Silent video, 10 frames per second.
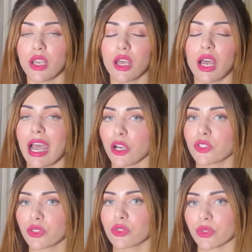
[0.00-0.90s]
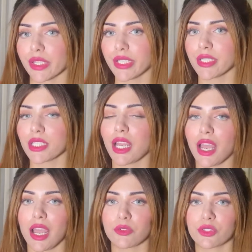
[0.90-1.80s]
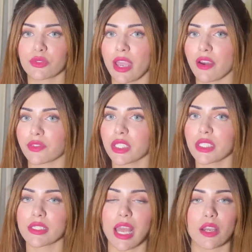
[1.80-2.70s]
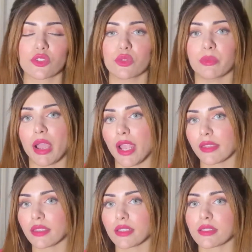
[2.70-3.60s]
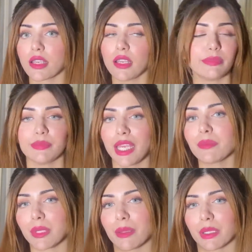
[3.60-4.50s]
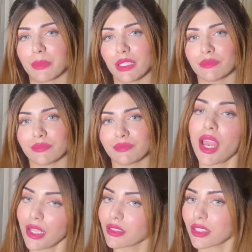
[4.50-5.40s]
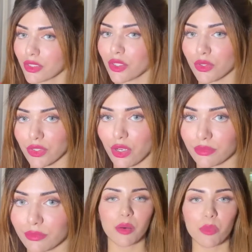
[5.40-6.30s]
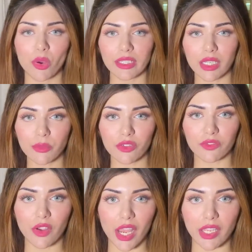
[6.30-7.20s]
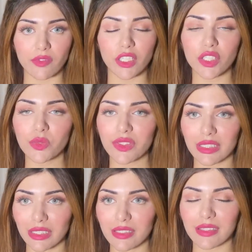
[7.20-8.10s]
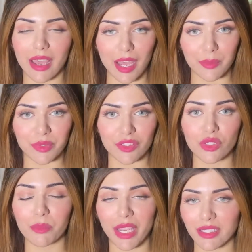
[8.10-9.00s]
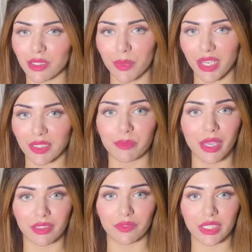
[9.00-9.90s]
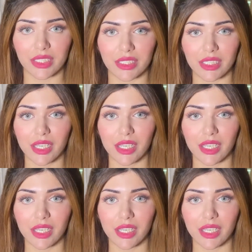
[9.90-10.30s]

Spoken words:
how to do this, how to have this, how to buy this, and blah blah blah, and the list goes on. Point number 5, use these apps to maximize benefits.